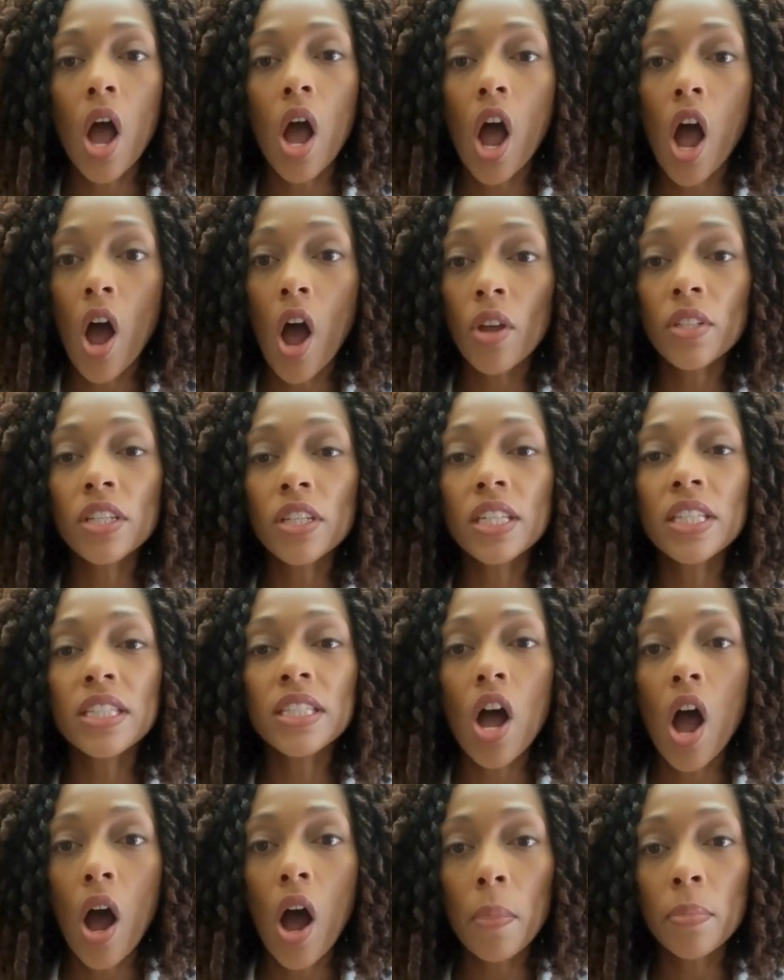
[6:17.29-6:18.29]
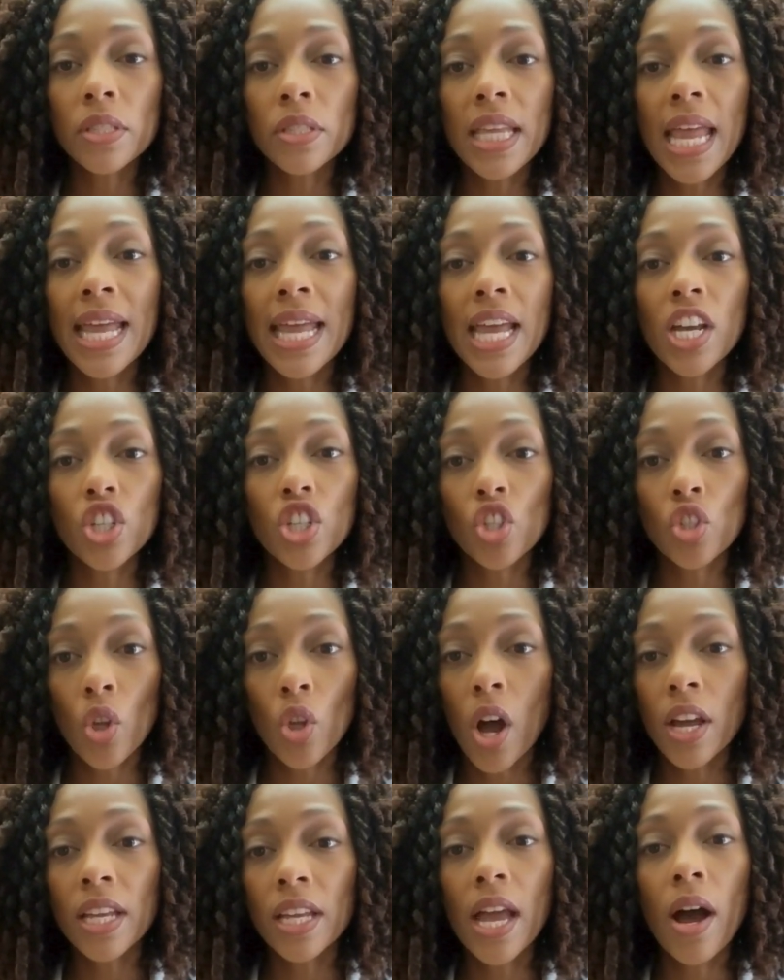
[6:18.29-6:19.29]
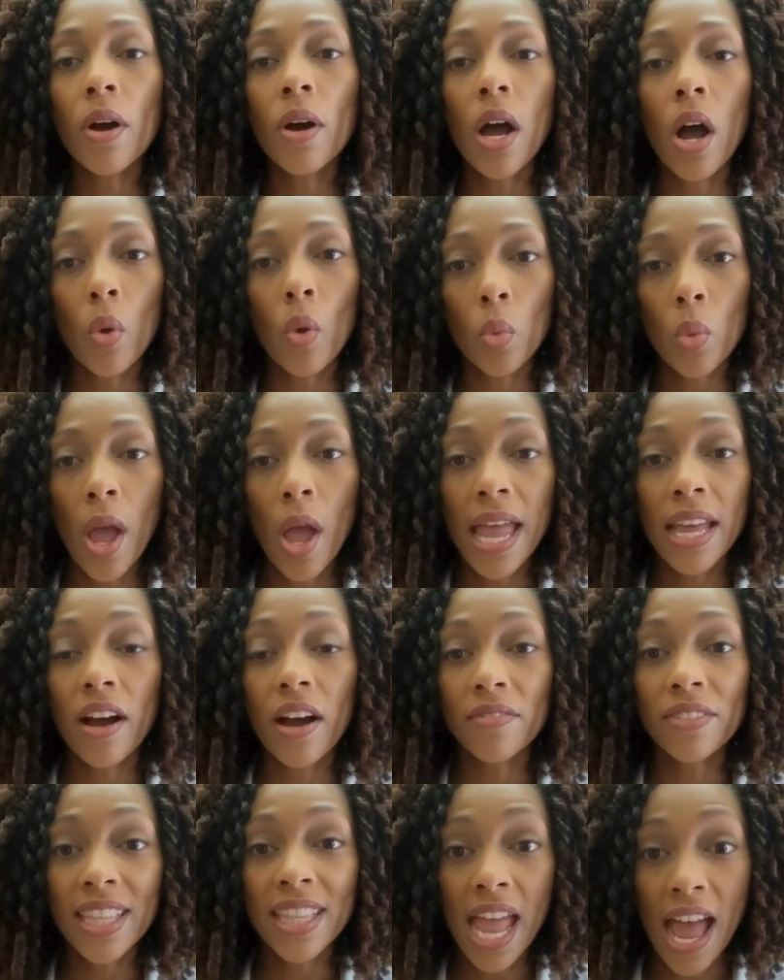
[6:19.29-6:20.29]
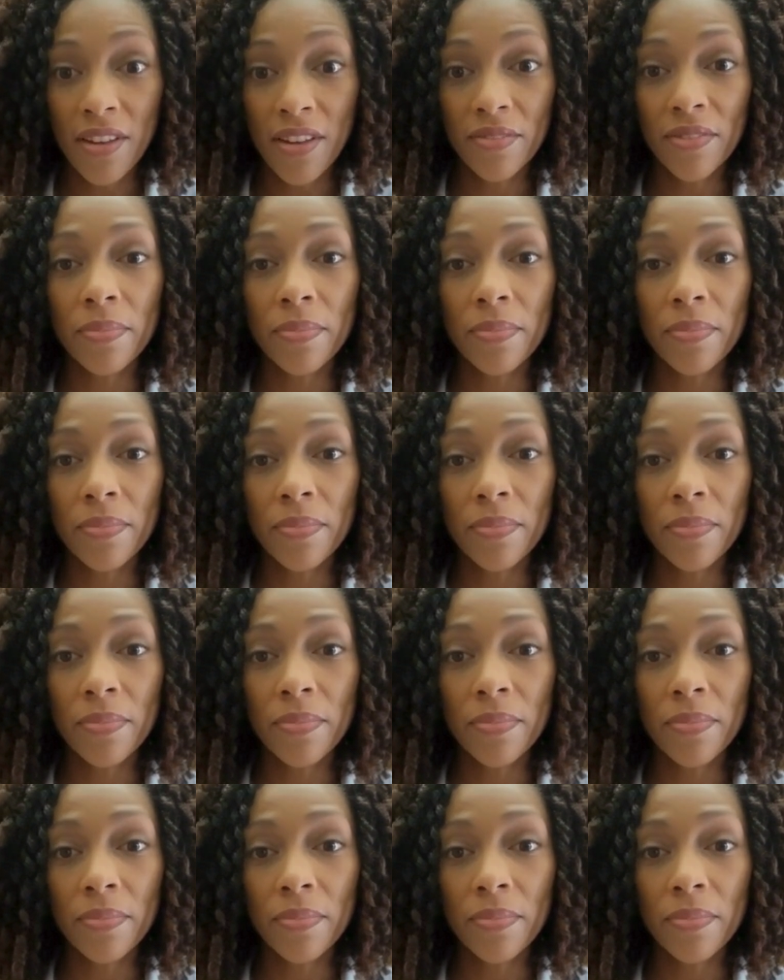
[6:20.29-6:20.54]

Holderness harbors an extraordinary array of life.